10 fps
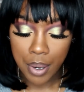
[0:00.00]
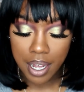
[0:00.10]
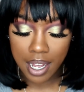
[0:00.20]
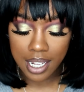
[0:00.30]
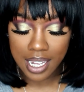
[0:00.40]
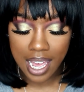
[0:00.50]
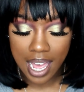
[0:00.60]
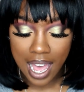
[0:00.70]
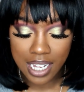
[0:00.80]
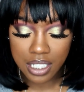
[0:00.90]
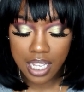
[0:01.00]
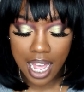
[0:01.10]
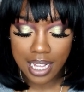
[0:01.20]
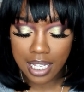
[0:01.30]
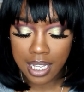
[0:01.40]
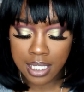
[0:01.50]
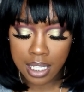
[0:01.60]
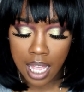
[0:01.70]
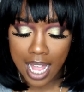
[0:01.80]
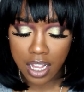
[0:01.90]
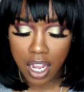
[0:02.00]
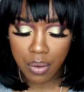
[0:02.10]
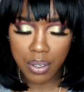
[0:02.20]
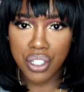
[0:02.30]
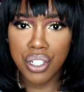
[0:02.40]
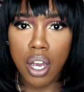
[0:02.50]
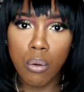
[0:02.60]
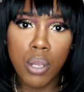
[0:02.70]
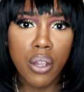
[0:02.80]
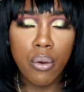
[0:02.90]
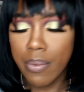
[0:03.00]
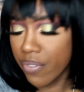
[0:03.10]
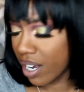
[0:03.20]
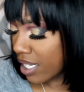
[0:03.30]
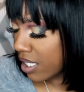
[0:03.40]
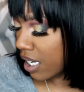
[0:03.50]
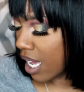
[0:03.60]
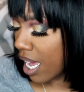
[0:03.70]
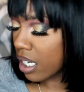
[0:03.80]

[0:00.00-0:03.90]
But yeah, I just got this. I thought it was, you know, cute. And for $19,